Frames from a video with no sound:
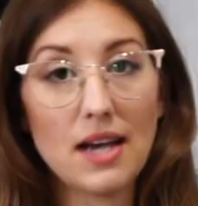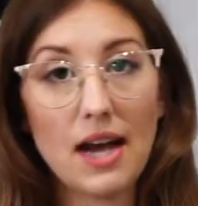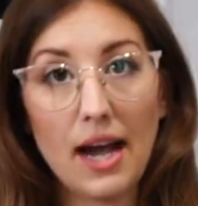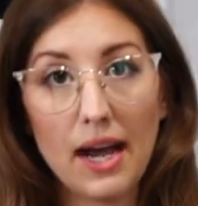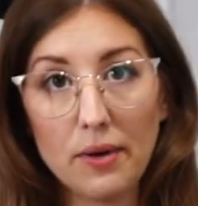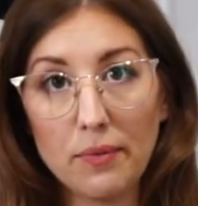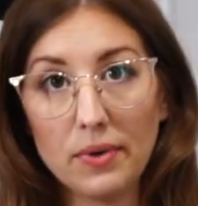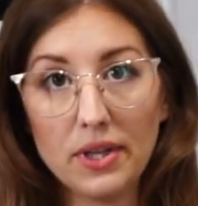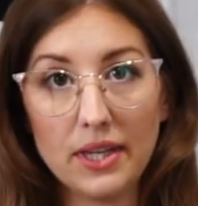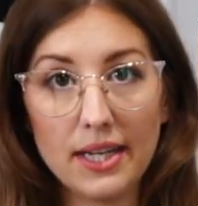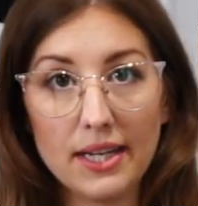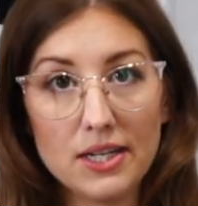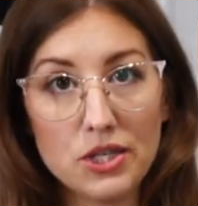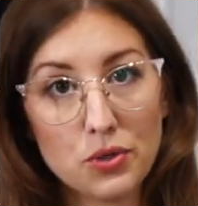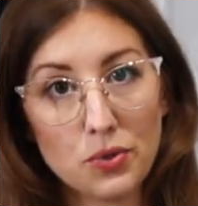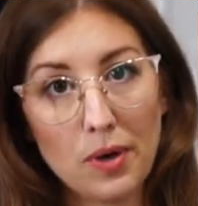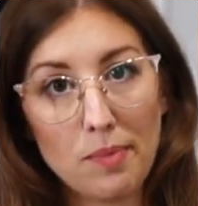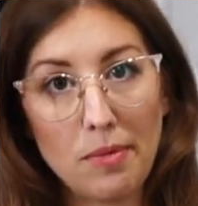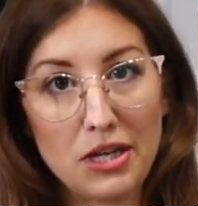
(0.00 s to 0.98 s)
I really
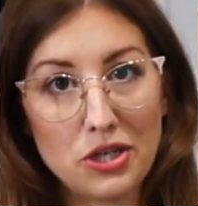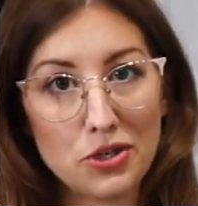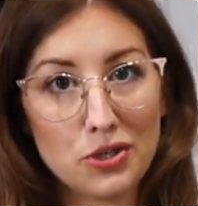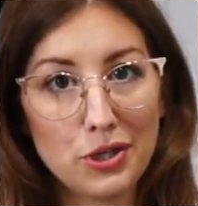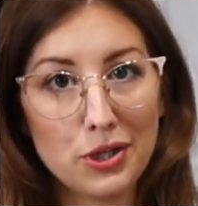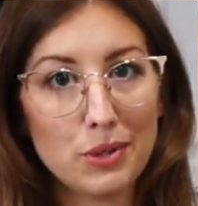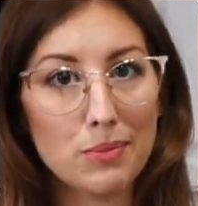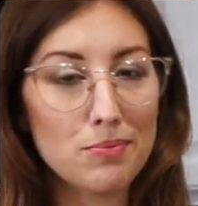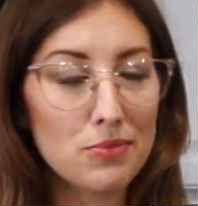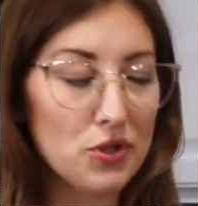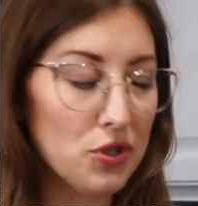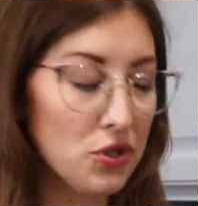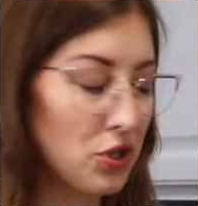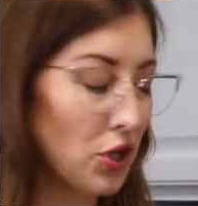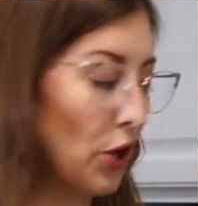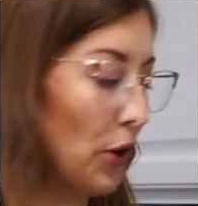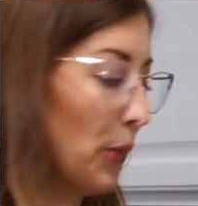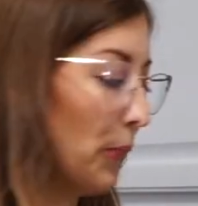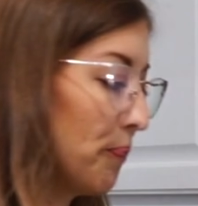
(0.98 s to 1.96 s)
enjoy mushrooms,
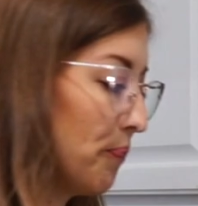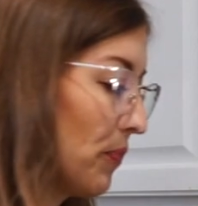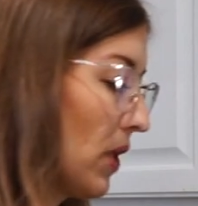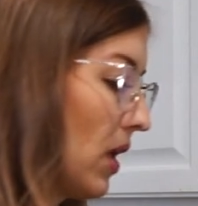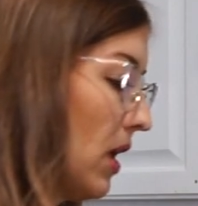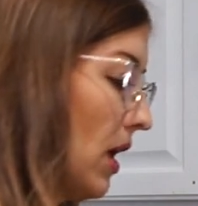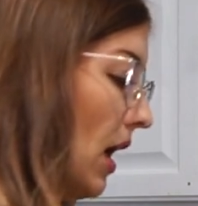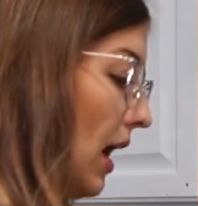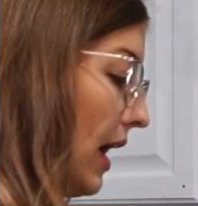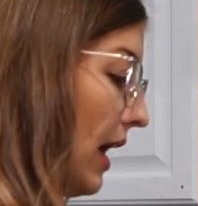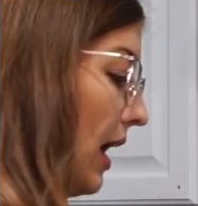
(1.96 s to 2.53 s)
so I